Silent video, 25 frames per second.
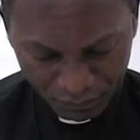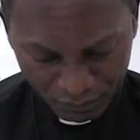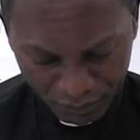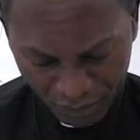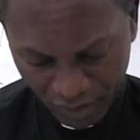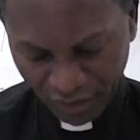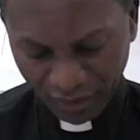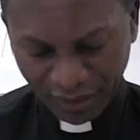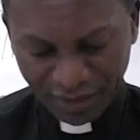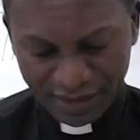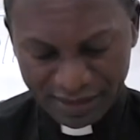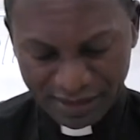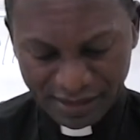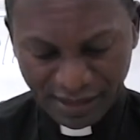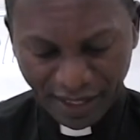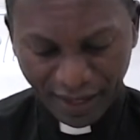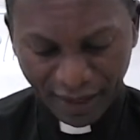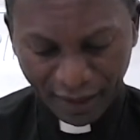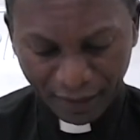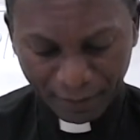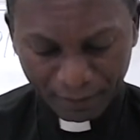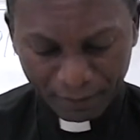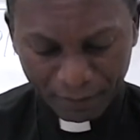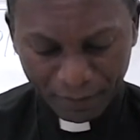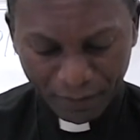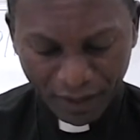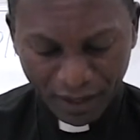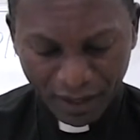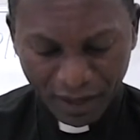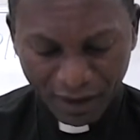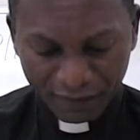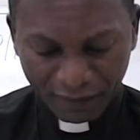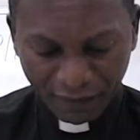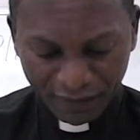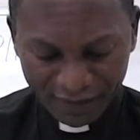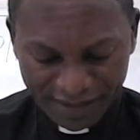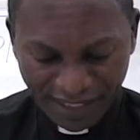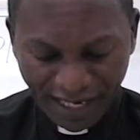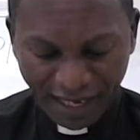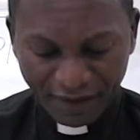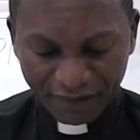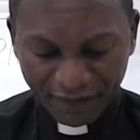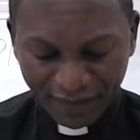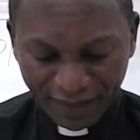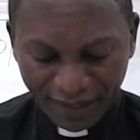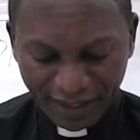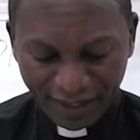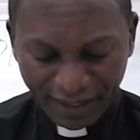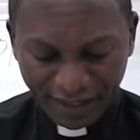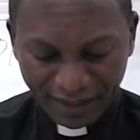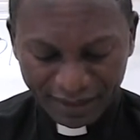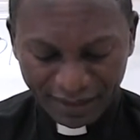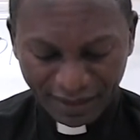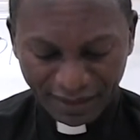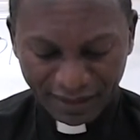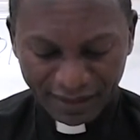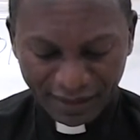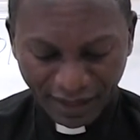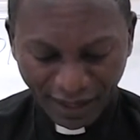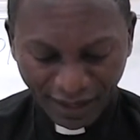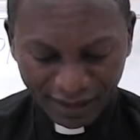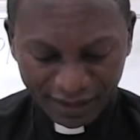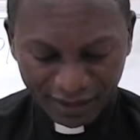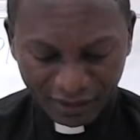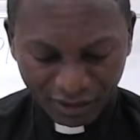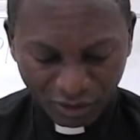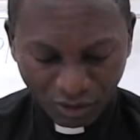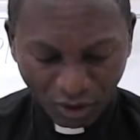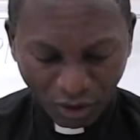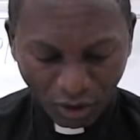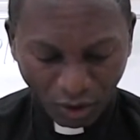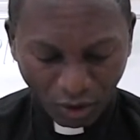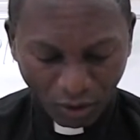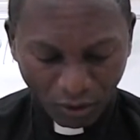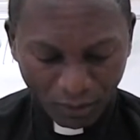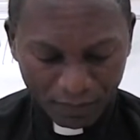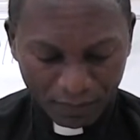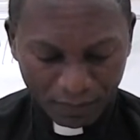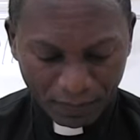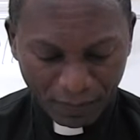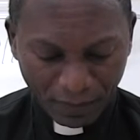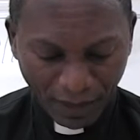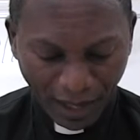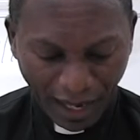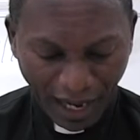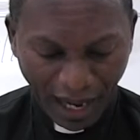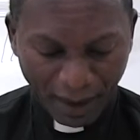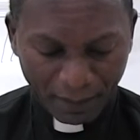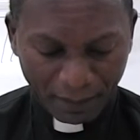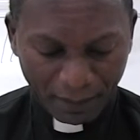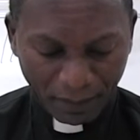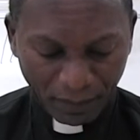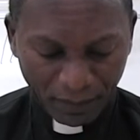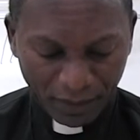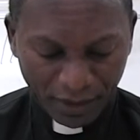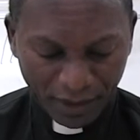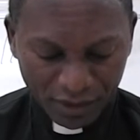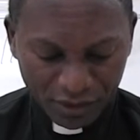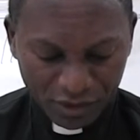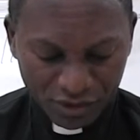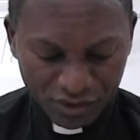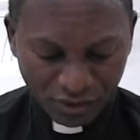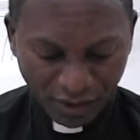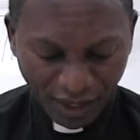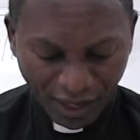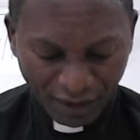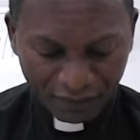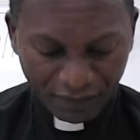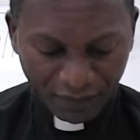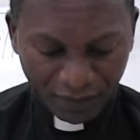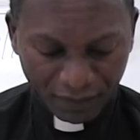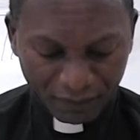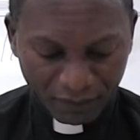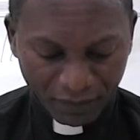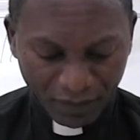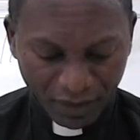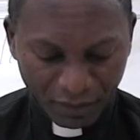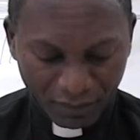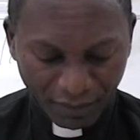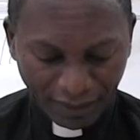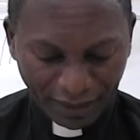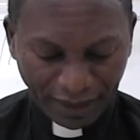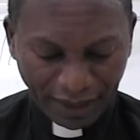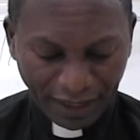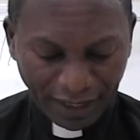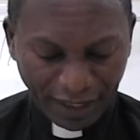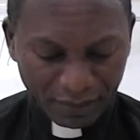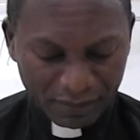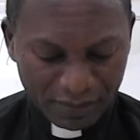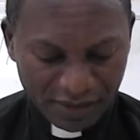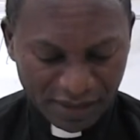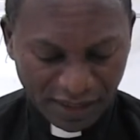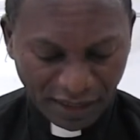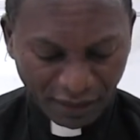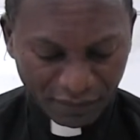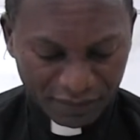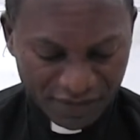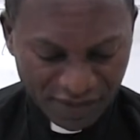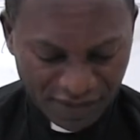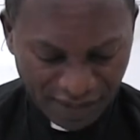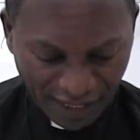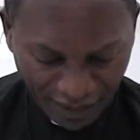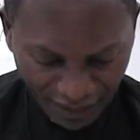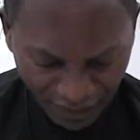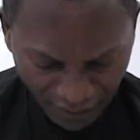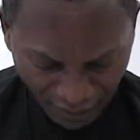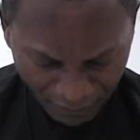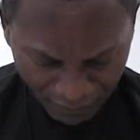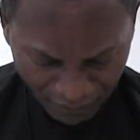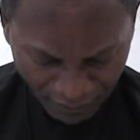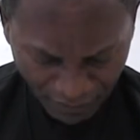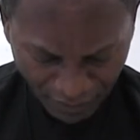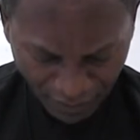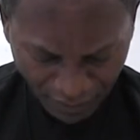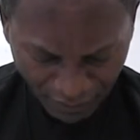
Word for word: Peter is saying, For David did not go up into heaven, but he himself said,